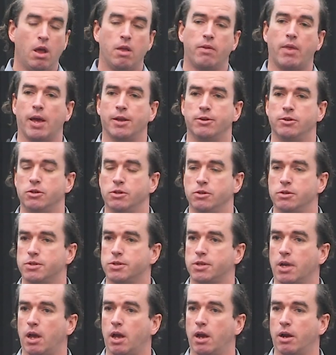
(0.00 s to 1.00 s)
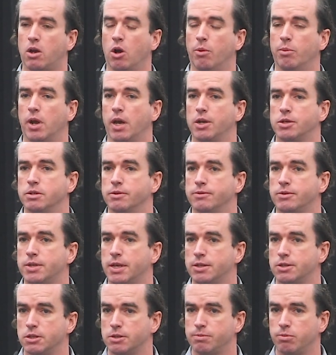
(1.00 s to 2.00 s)
They'd used a combination of
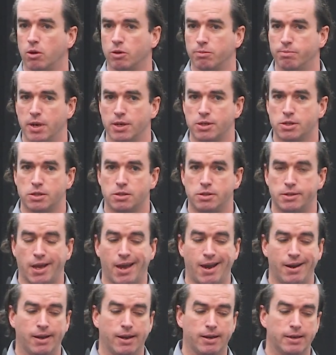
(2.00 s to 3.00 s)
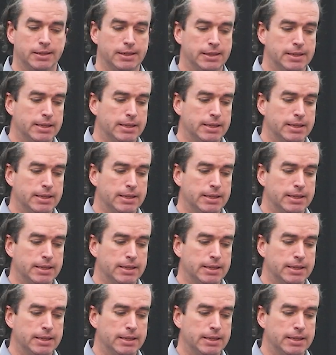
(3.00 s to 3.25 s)
census block mesh data,